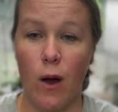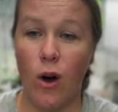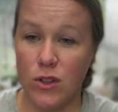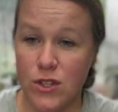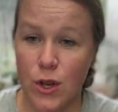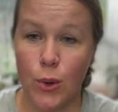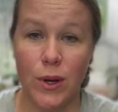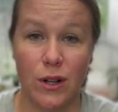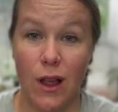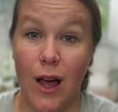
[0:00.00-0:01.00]
Also,
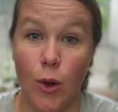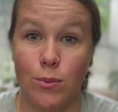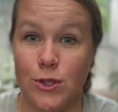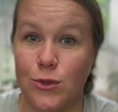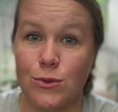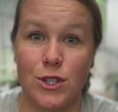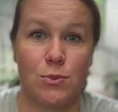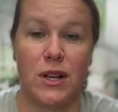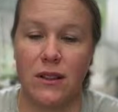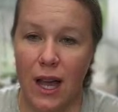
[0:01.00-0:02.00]
it'll help to just
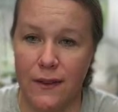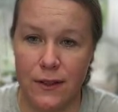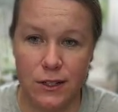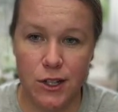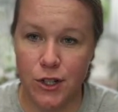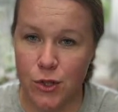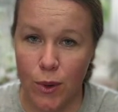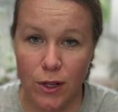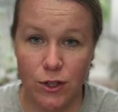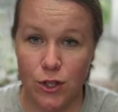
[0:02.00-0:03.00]
bring life into your
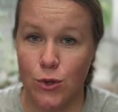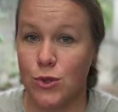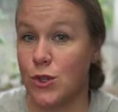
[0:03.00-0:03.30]
soil too.